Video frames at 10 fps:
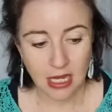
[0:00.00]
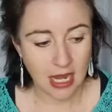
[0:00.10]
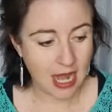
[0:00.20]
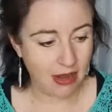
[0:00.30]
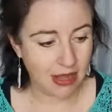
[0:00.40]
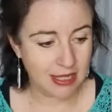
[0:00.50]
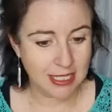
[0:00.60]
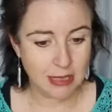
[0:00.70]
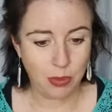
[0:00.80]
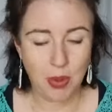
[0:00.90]
Now, at
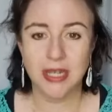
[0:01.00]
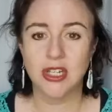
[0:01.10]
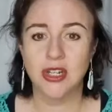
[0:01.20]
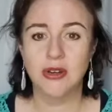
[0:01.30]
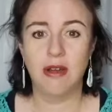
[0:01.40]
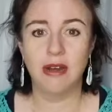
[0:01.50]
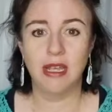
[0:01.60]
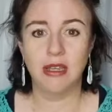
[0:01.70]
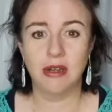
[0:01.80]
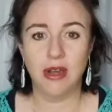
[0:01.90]
this point too, I'll let
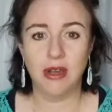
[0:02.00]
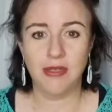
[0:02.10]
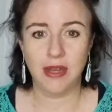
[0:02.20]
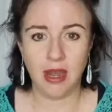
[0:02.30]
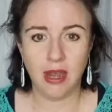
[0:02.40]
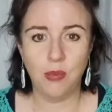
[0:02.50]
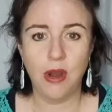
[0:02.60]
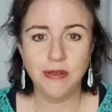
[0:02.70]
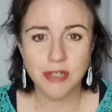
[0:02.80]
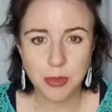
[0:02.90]
you know that I
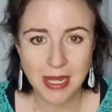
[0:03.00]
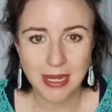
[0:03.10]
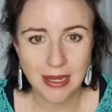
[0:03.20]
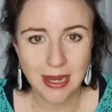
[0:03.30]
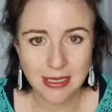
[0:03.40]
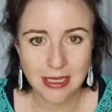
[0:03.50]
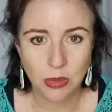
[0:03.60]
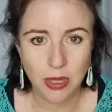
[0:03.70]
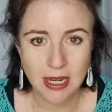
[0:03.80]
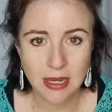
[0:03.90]
won't be in next
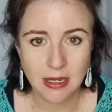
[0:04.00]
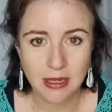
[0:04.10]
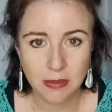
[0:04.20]
week,